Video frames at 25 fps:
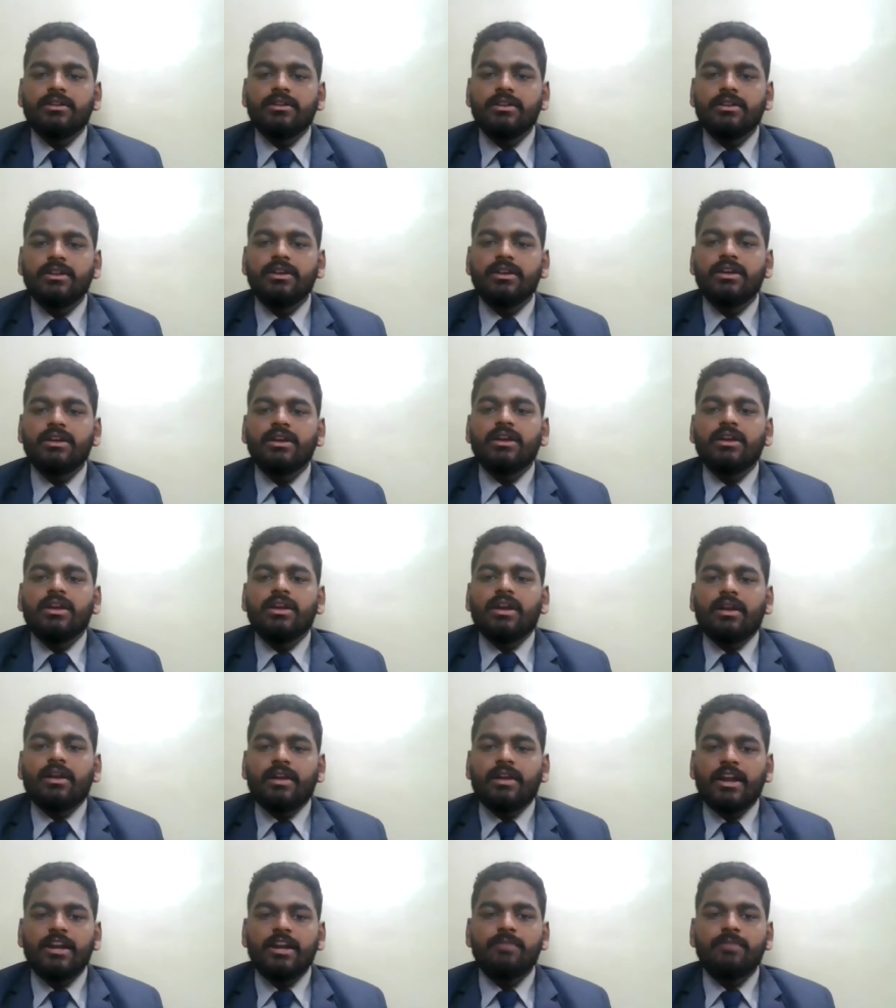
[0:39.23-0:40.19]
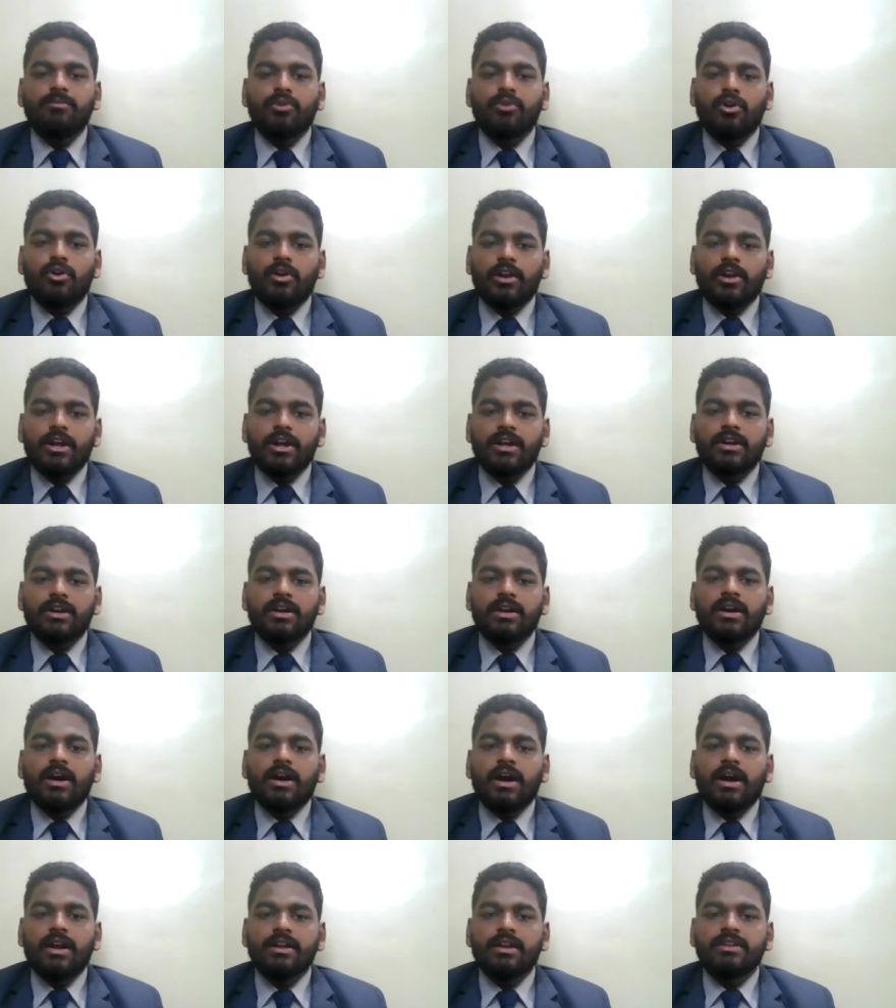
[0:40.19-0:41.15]
the right product
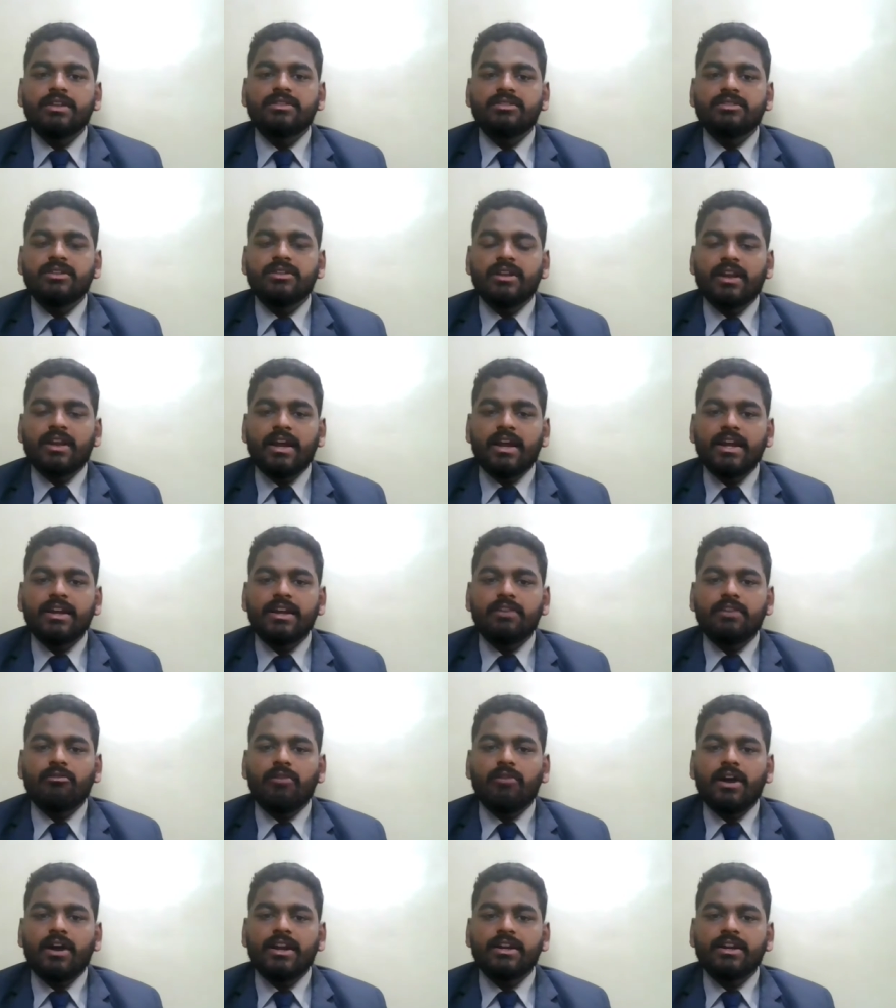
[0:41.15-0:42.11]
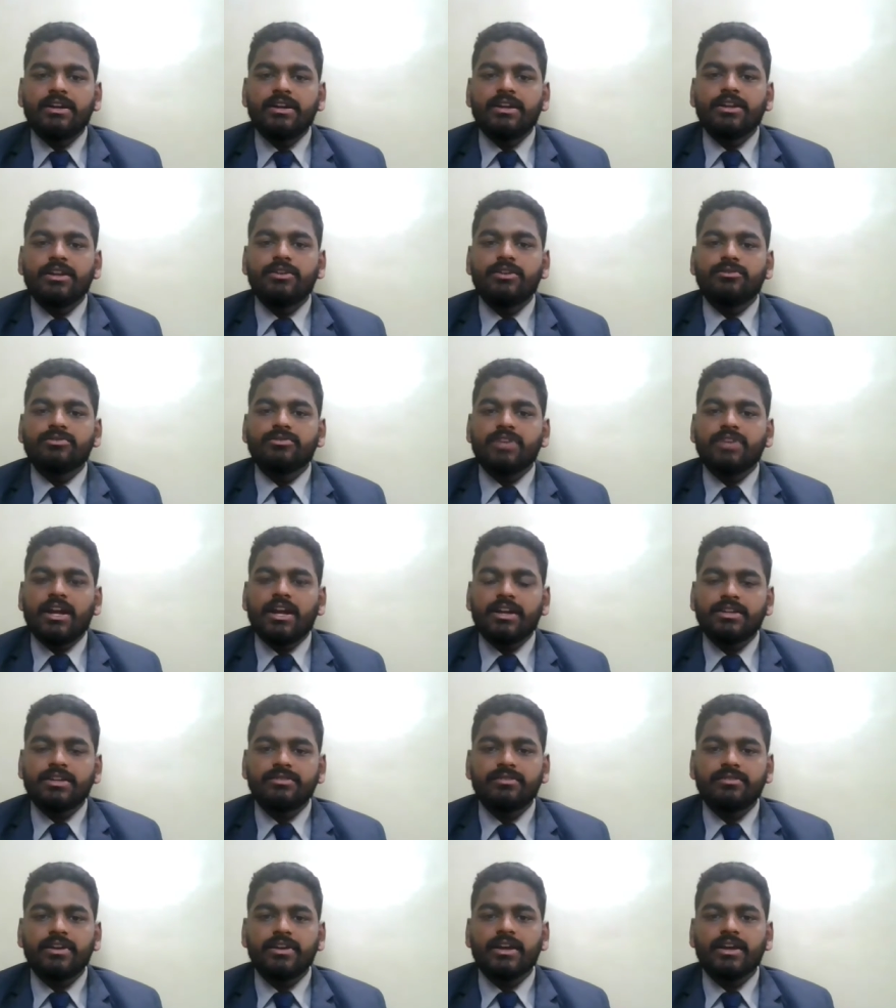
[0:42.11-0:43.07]
and it's the right quantity to
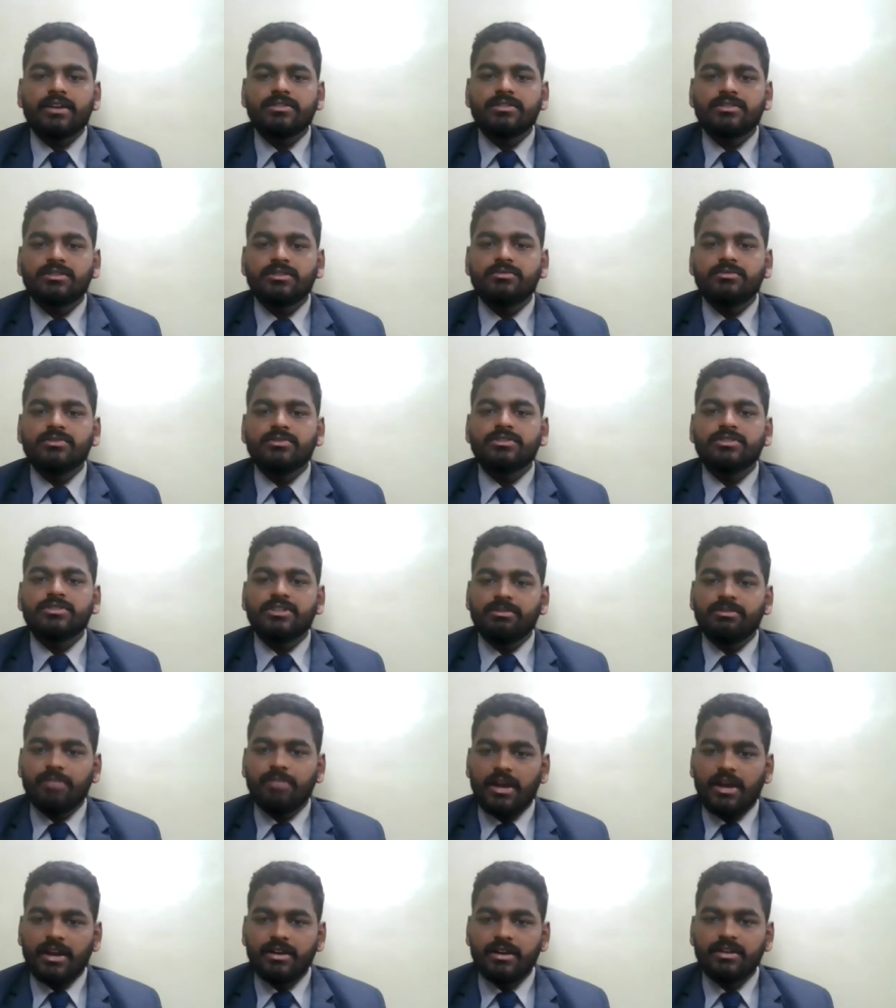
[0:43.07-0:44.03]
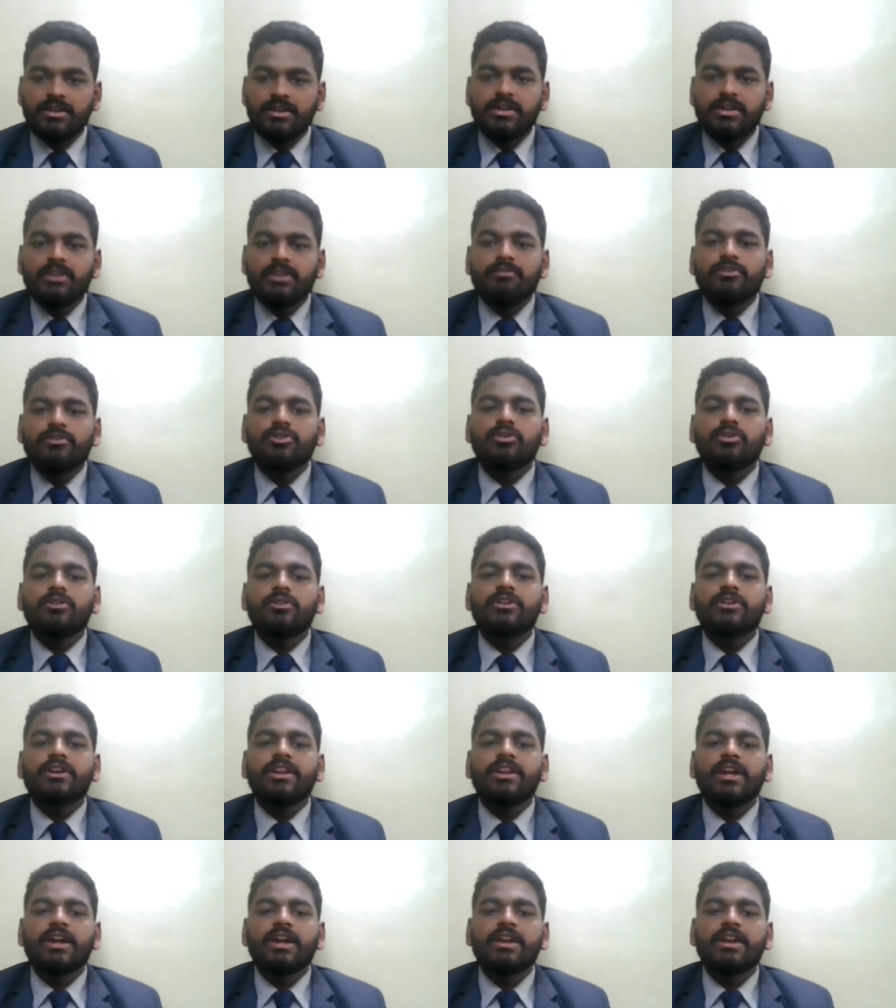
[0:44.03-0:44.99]
satisfy customers' demand without
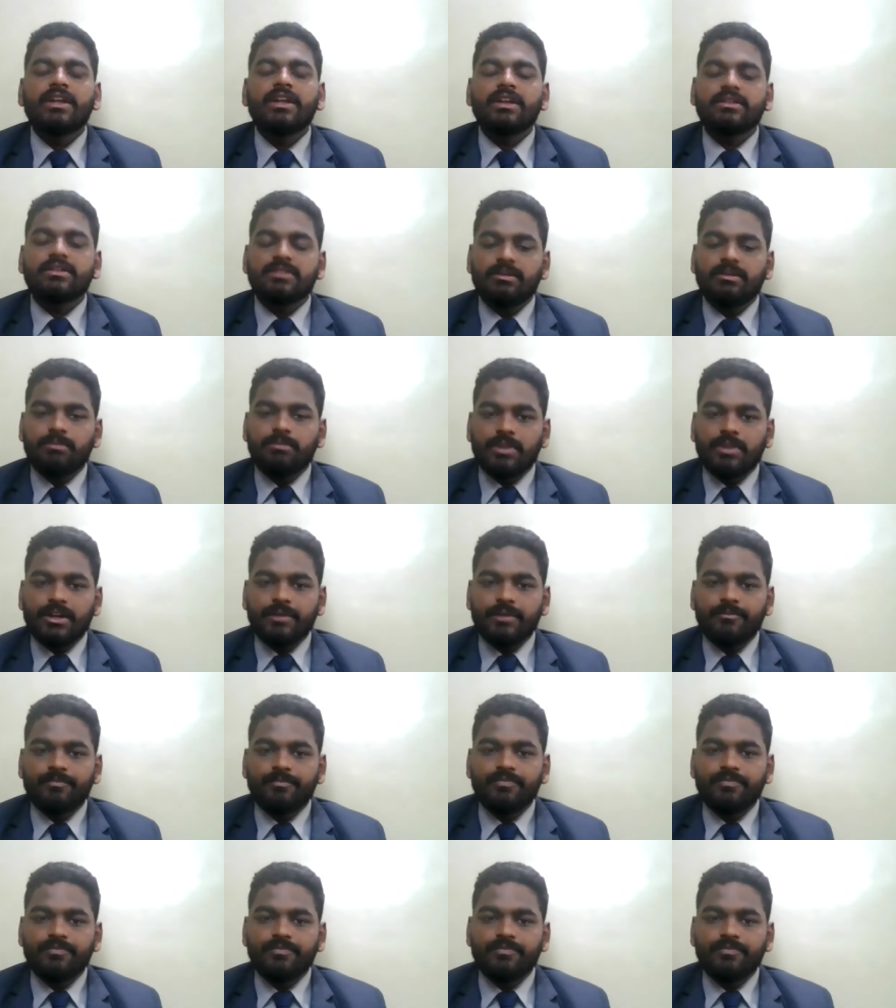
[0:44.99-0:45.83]
creating a supply.